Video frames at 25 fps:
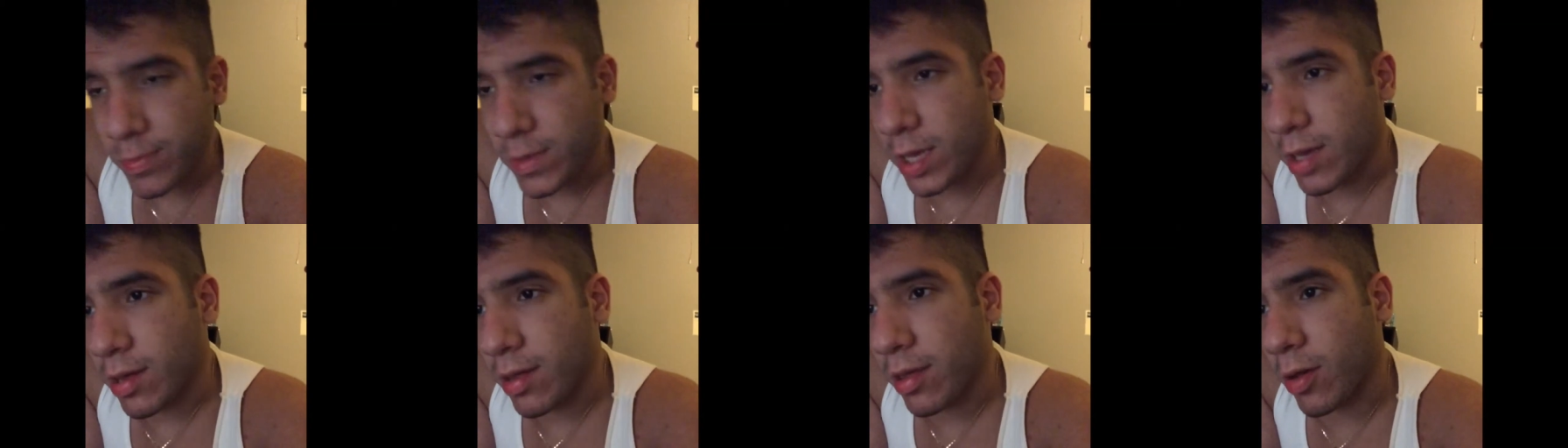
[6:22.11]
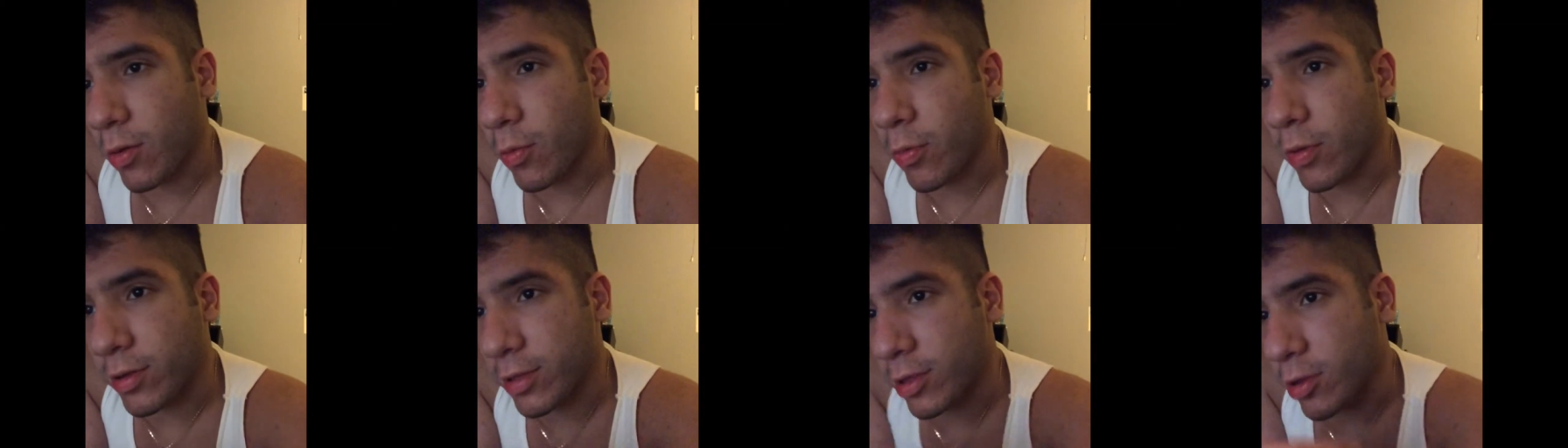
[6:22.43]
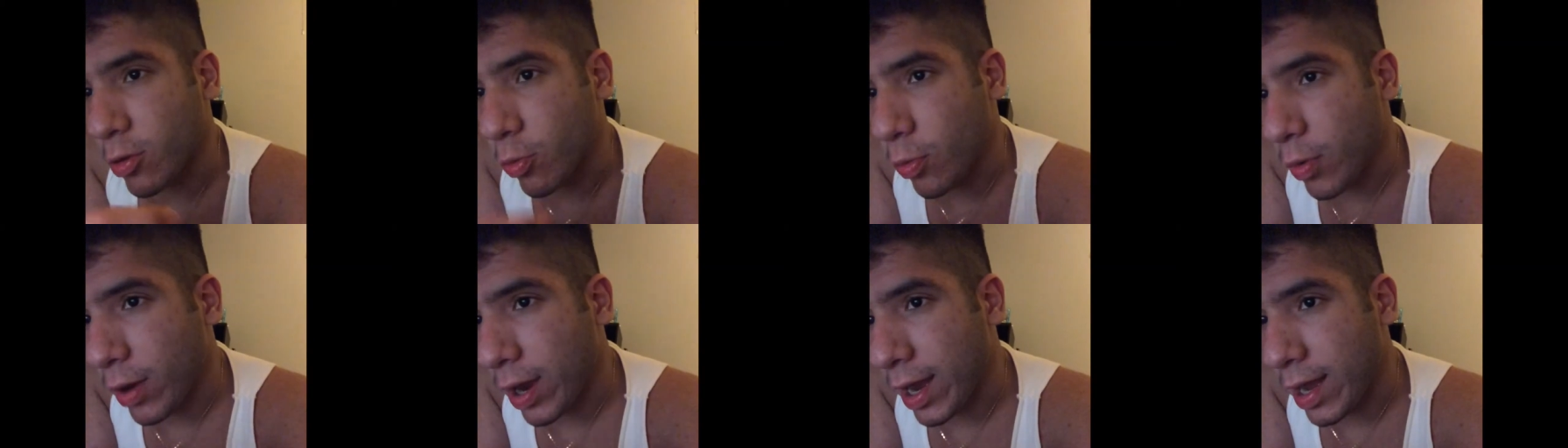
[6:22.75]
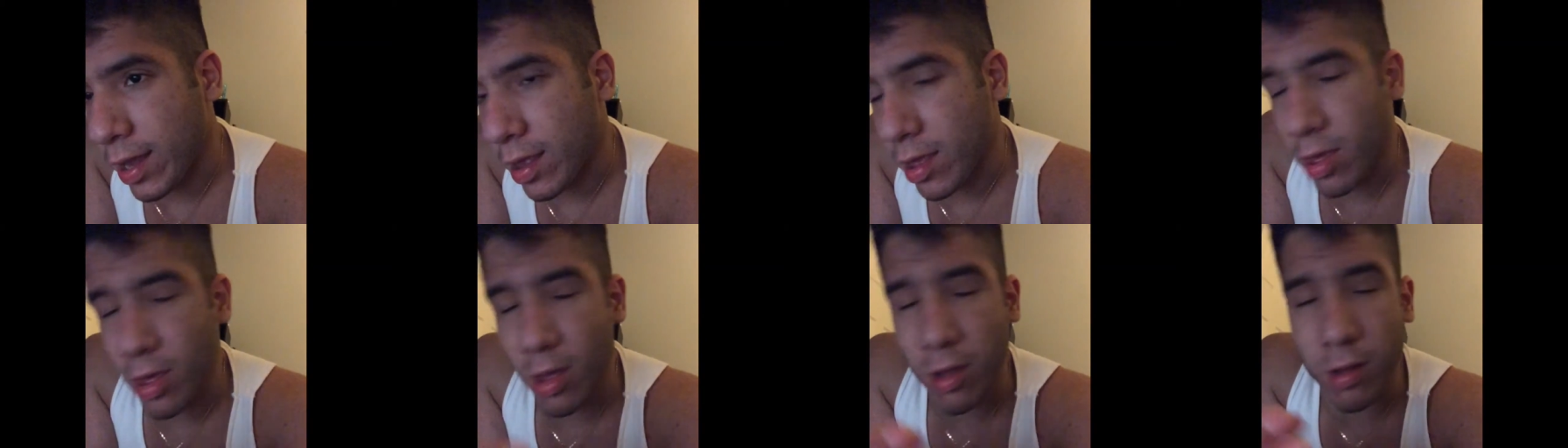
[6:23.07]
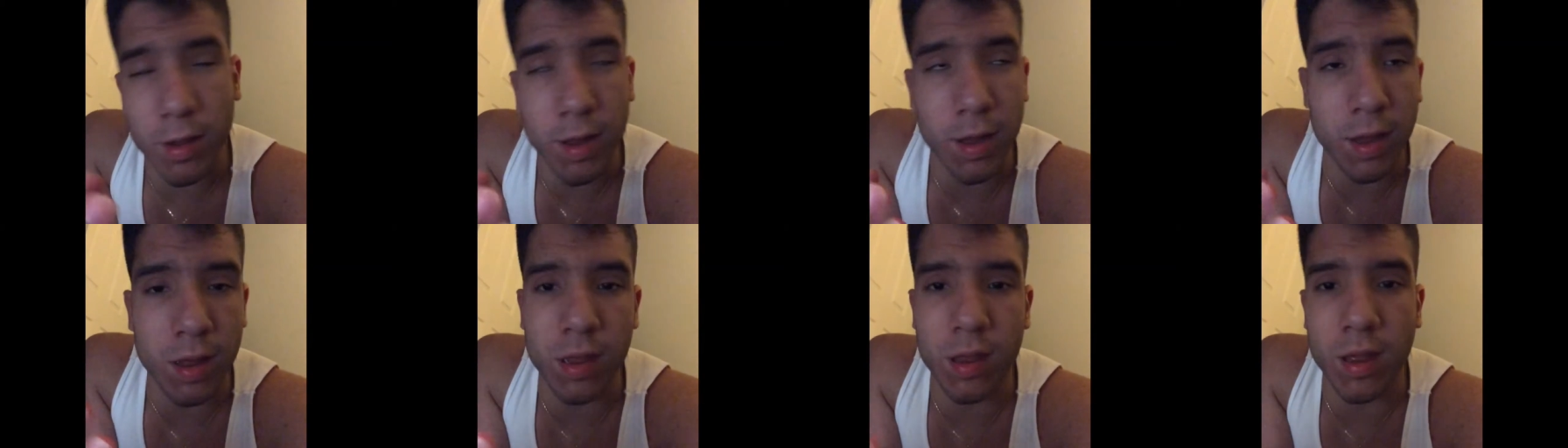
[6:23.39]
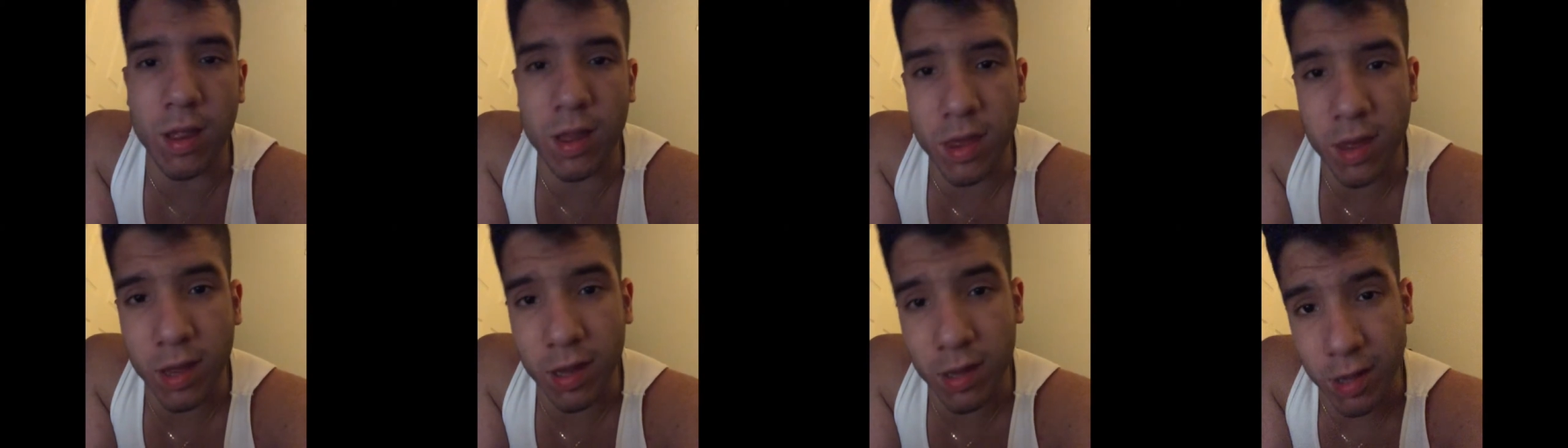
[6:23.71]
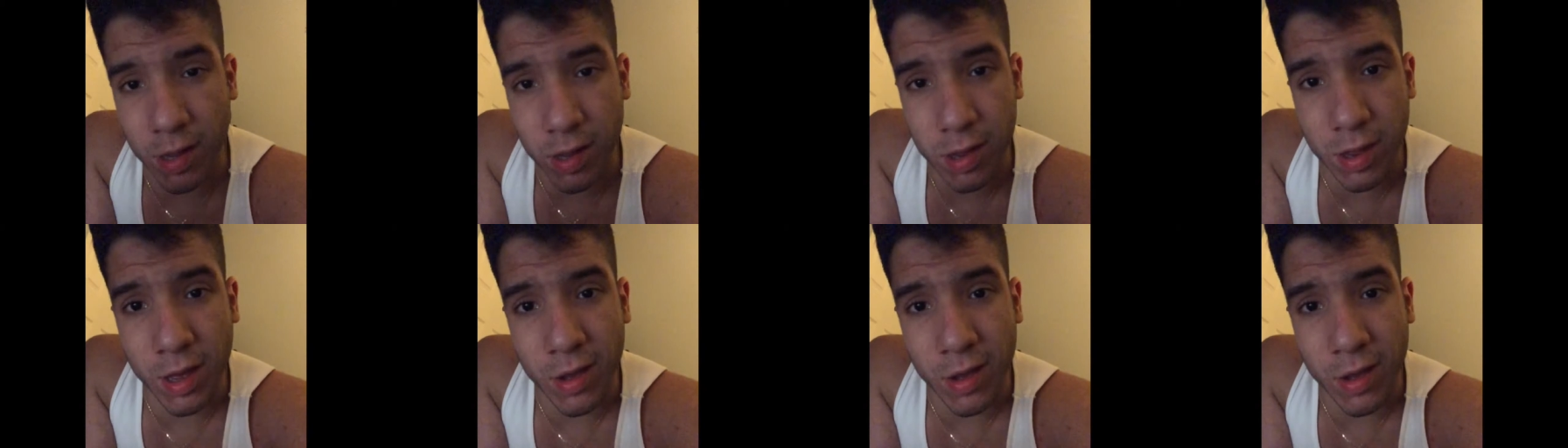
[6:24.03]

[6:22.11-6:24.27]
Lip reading: So with the weight, so let's say this,